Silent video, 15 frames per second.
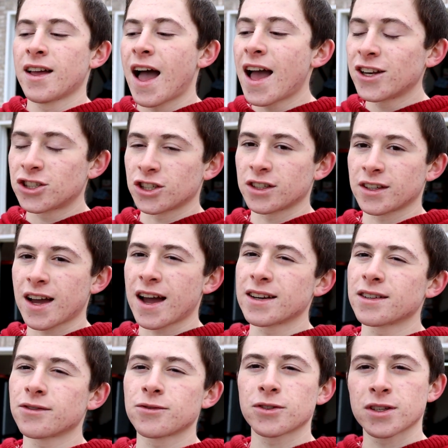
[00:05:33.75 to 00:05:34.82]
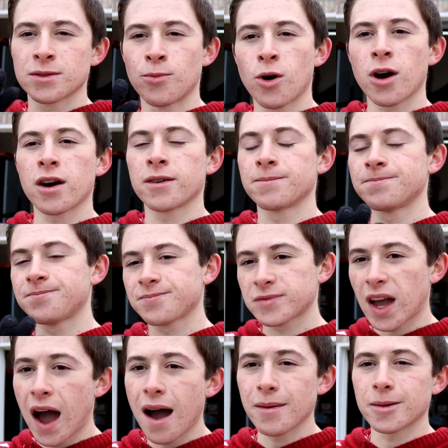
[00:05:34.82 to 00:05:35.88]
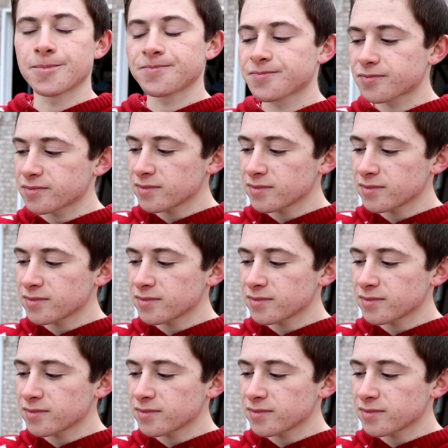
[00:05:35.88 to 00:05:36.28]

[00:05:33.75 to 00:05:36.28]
engine, kind of. It's more common.